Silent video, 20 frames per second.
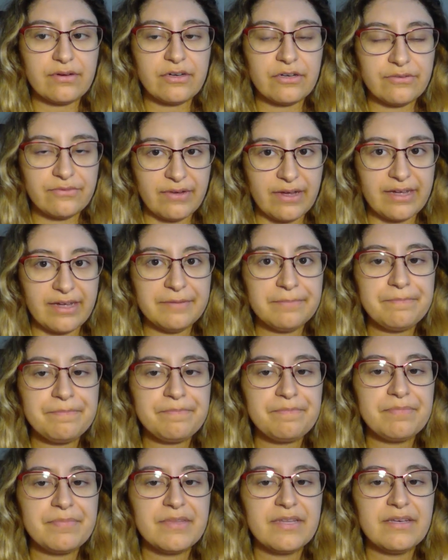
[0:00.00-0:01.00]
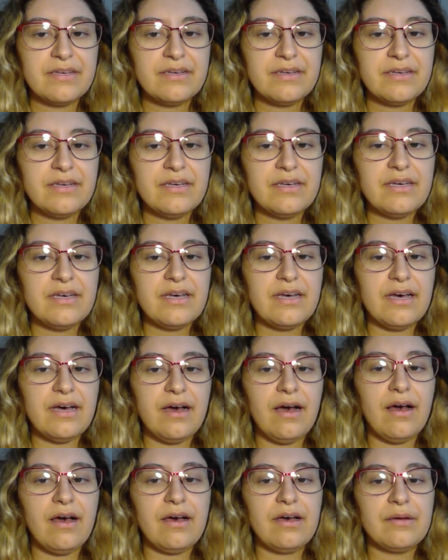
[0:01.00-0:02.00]
Irvine.
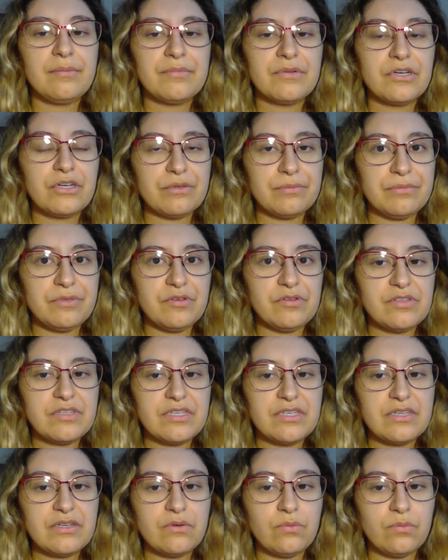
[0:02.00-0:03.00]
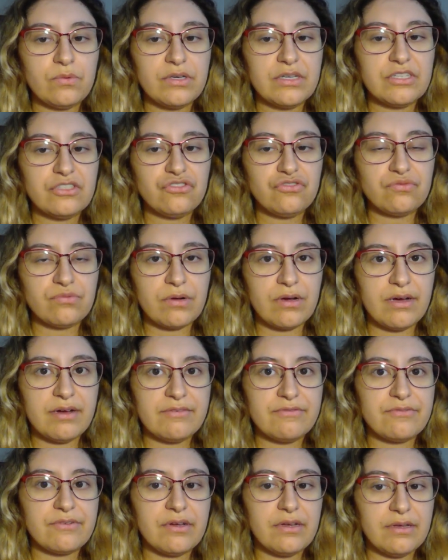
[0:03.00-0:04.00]
Um, her music would draw
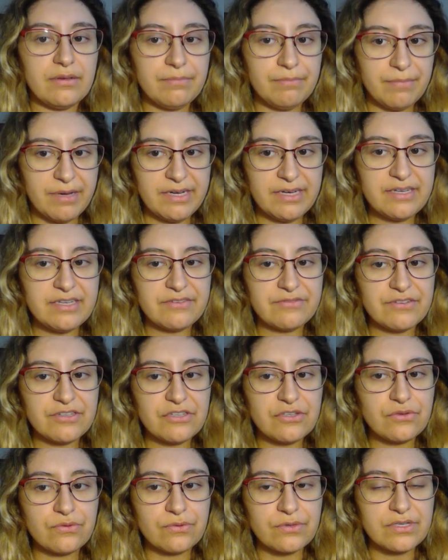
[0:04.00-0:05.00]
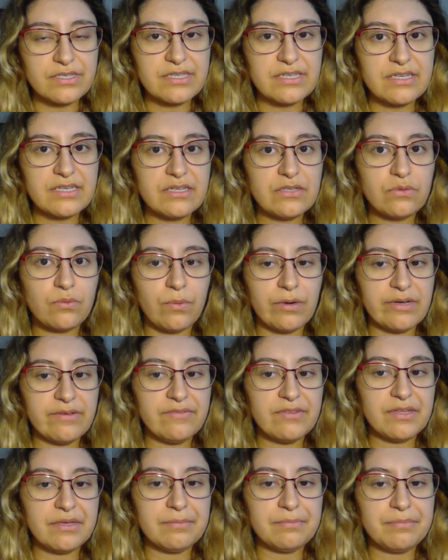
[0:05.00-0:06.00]
from many different sources, one
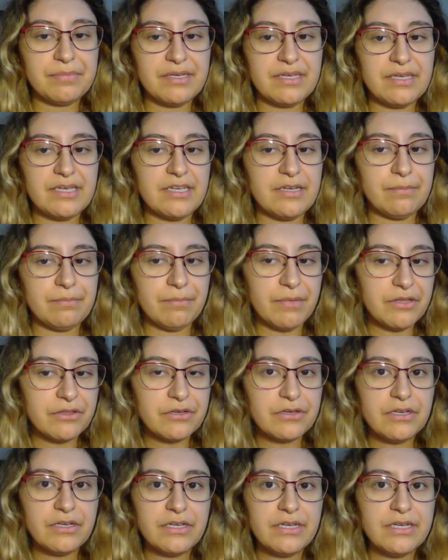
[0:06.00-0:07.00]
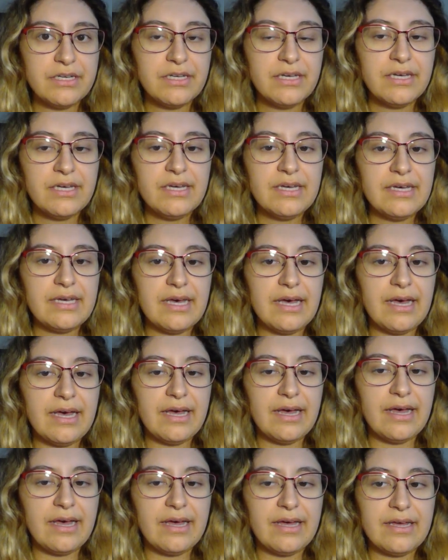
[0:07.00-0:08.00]
of them being motherhood
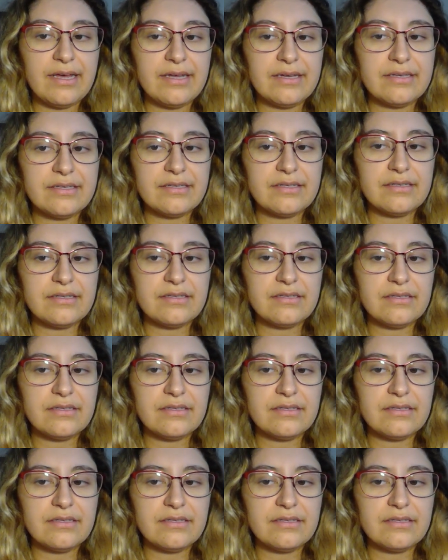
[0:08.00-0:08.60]
and